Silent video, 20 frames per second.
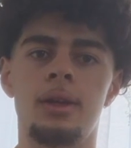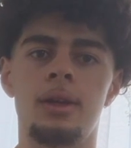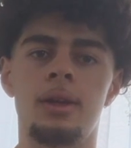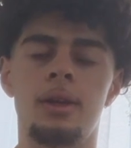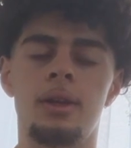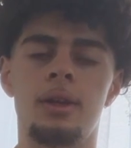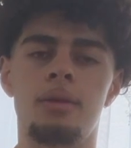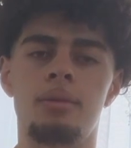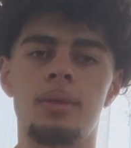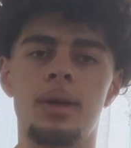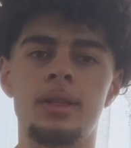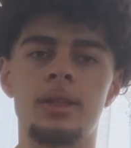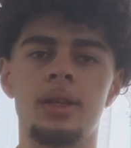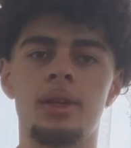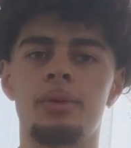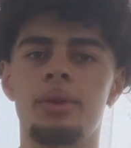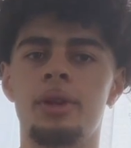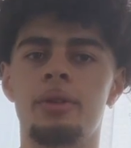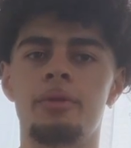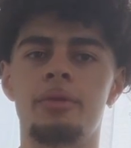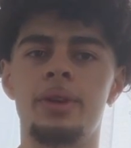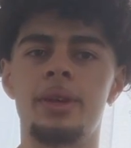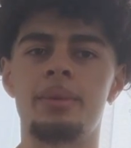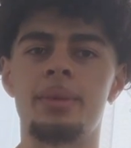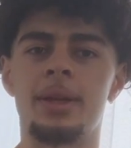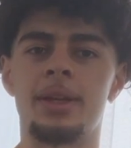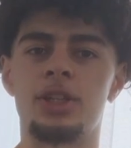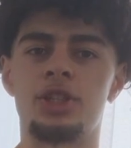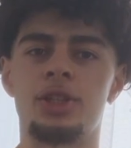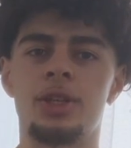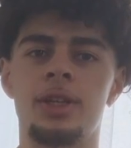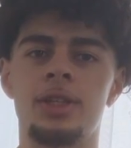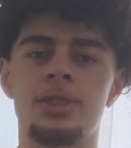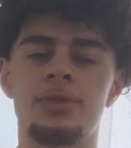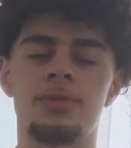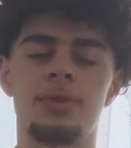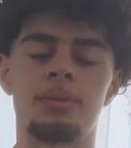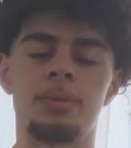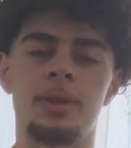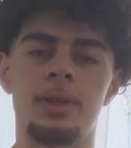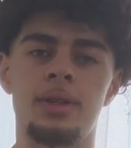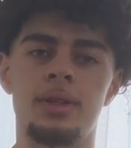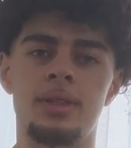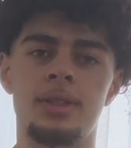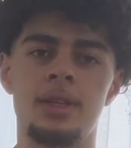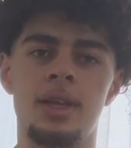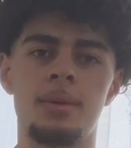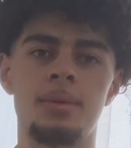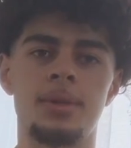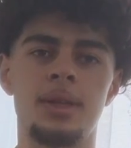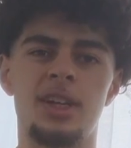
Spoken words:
I didn't really make a change from the steps.